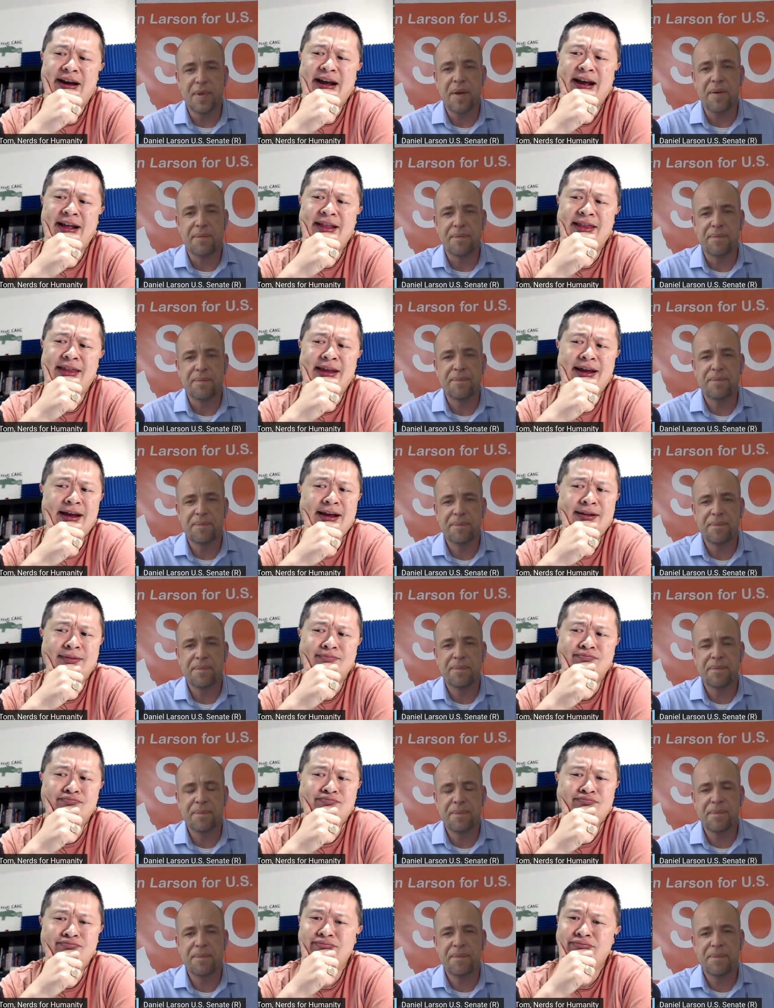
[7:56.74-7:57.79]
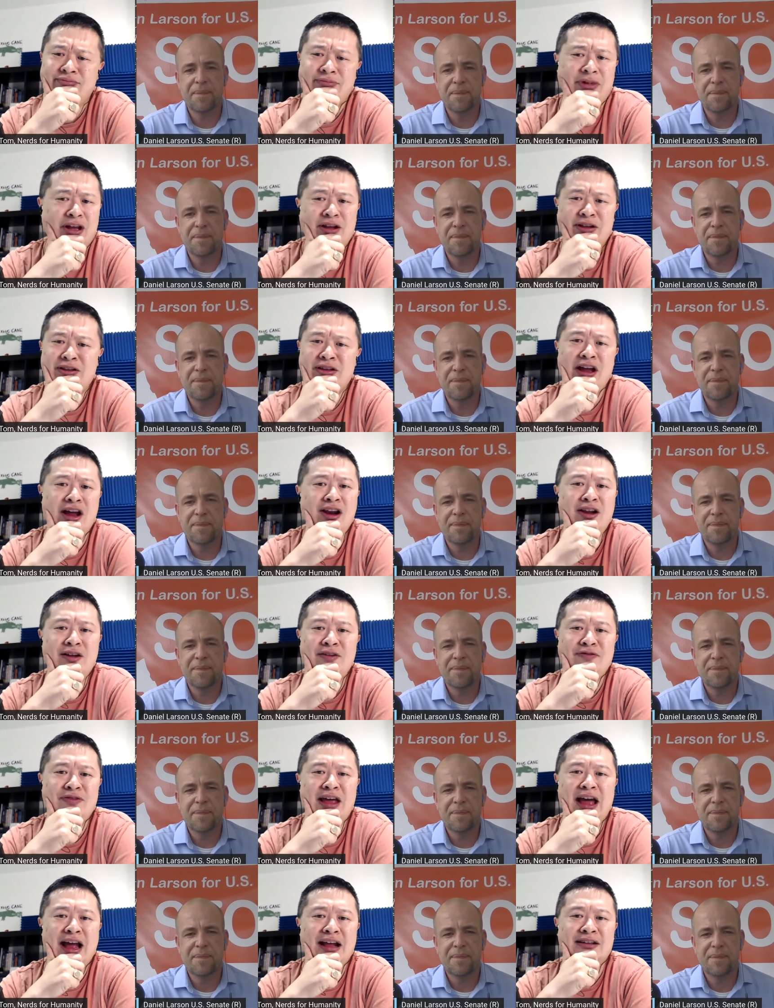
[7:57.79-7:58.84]
Speaker 1: yeah. and then none
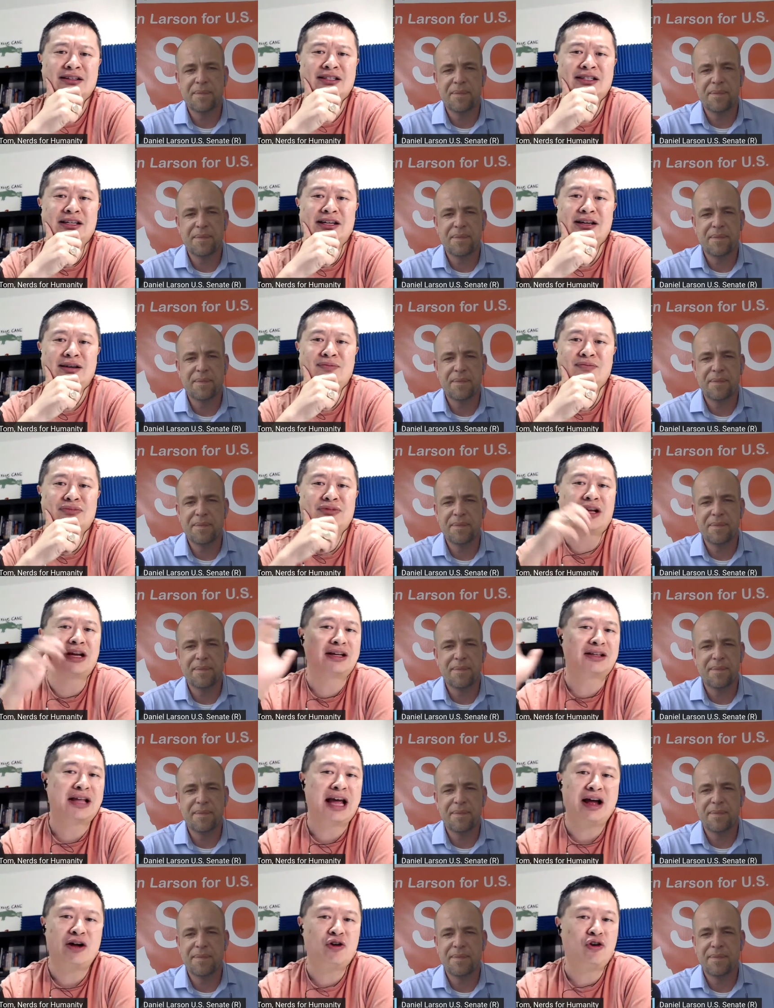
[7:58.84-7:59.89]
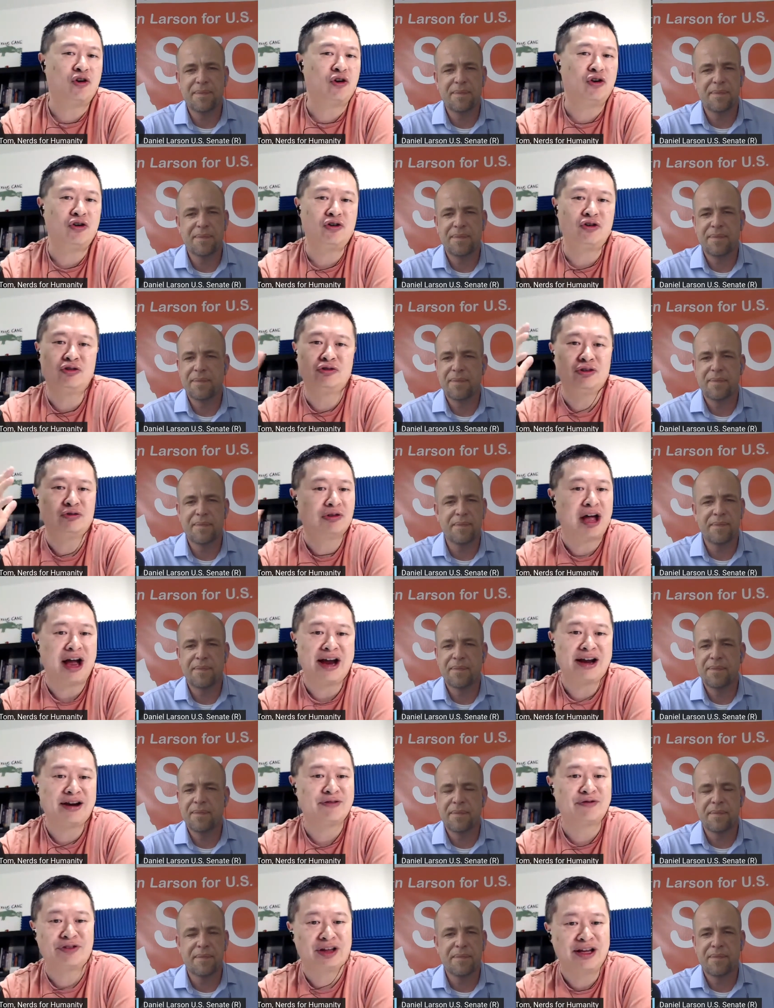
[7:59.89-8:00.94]
of that seemed like that whole
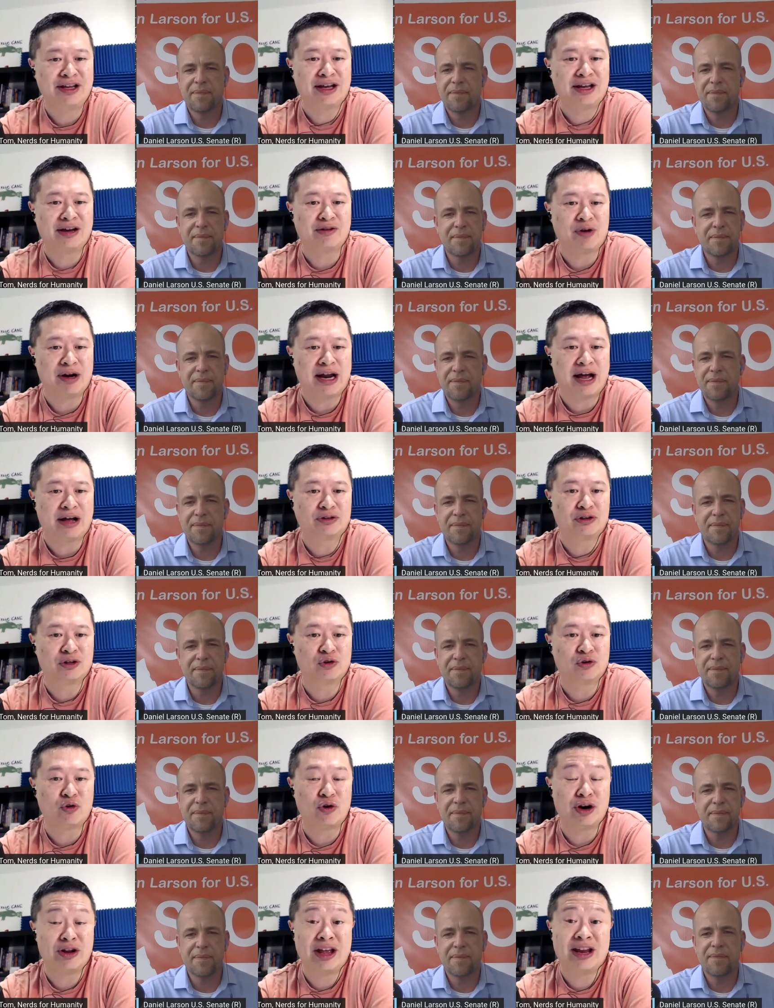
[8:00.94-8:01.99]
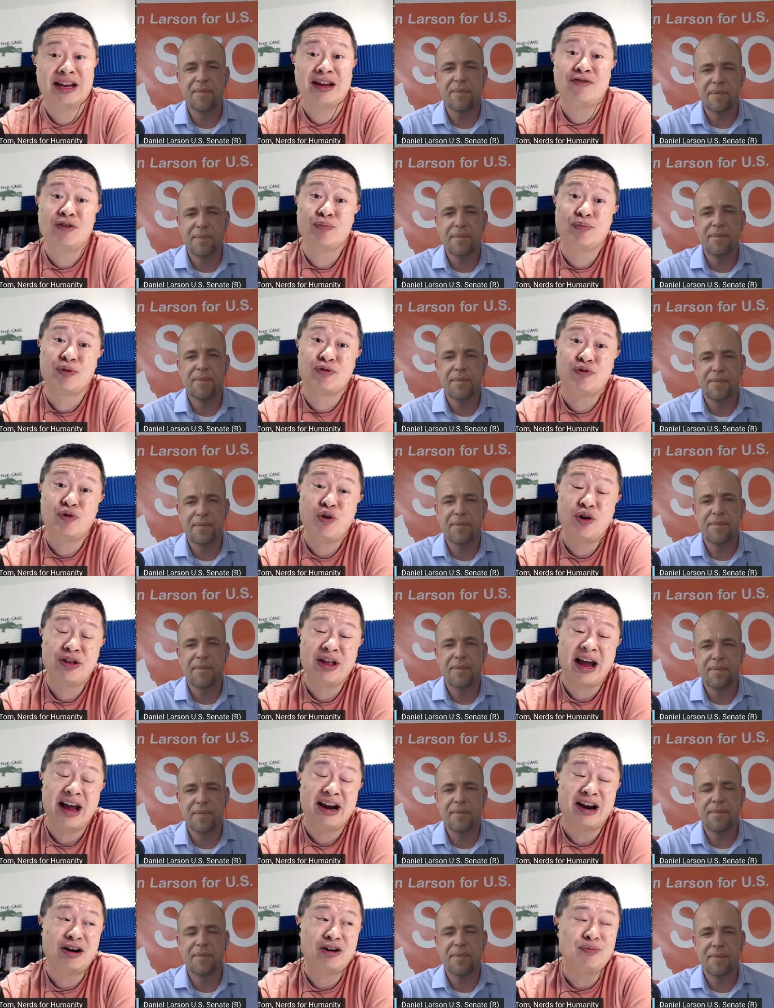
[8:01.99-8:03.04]
line of thinking went out the door and then even
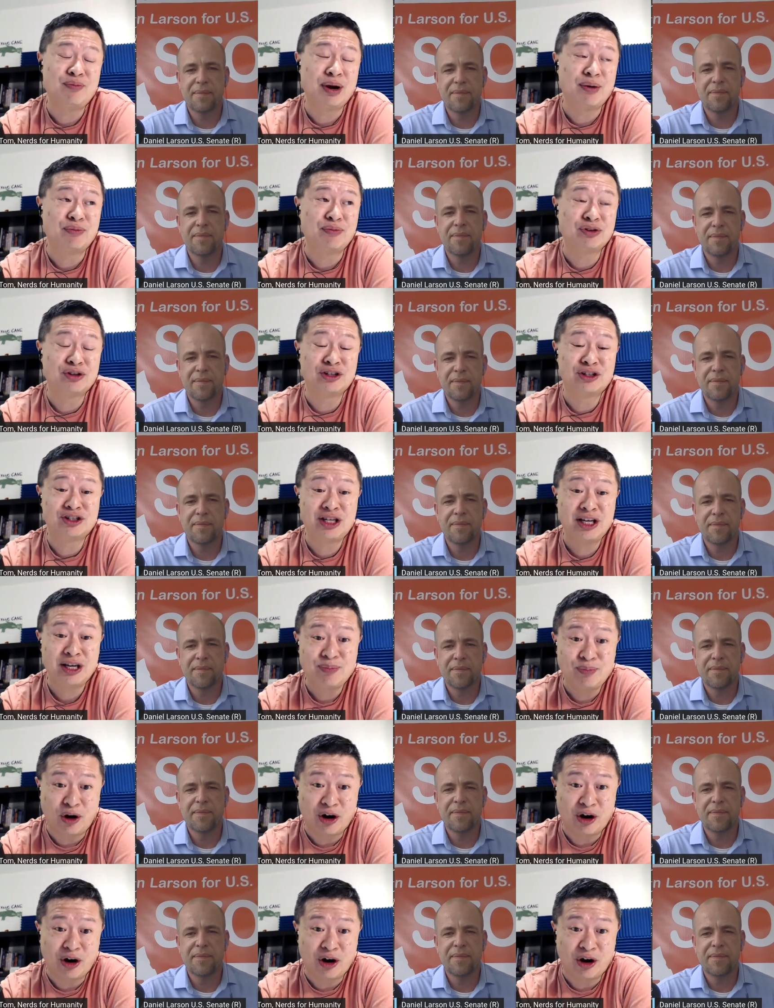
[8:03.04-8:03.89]
before that i remember the tea